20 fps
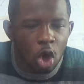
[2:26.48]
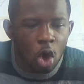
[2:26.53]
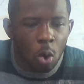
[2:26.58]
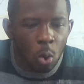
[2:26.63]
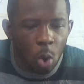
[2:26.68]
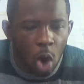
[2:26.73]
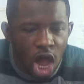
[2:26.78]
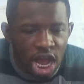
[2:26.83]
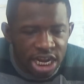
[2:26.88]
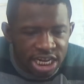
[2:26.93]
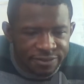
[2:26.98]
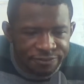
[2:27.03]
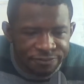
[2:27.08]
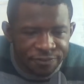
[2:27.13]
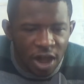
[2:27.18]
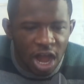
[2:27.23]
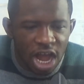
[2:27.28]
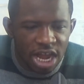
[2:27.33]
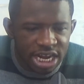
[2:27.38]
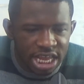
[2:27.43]
What
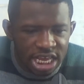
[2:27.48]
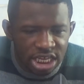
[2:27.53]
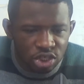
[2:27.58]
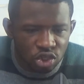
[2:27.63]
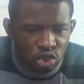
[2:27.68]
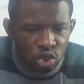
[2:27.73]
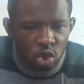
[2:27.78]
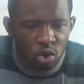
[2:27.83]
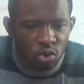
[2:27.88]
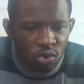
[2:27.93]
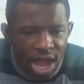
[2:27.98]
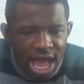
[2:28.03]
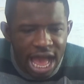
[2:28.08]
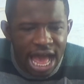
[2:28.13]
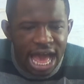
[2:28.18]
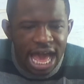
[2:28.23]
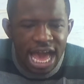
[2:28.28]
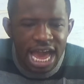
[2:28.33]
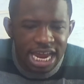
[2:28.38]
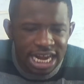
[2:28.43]
fun is to
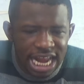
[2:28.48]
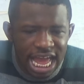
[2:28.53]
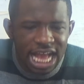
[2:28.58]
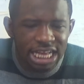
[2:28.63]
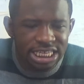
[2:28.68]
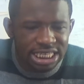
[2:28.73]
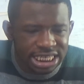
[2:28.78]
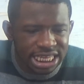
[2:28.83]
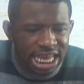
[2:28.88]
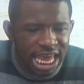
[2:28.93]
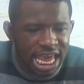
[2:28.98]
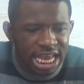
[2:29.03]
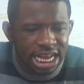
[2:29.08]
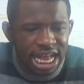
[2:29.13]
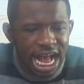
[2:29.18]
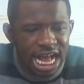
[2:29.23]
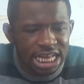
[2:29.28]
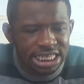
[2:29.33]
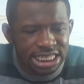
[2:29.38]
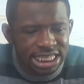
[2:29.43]
ride and sing
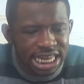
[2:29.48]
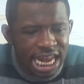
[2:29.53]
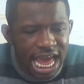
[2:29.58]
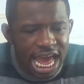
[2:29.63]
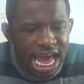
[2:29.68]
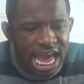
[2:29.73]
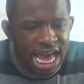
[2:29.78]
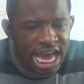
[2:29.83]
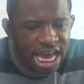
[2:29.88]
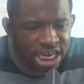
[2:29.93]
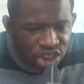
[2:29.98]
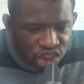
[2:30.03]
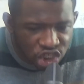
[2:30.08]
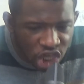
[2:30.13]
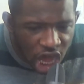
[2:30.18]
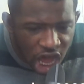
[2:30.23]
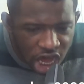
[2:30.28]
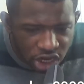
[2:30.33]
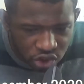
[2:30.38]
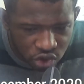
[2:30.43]
a sleigh
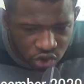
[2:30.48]
song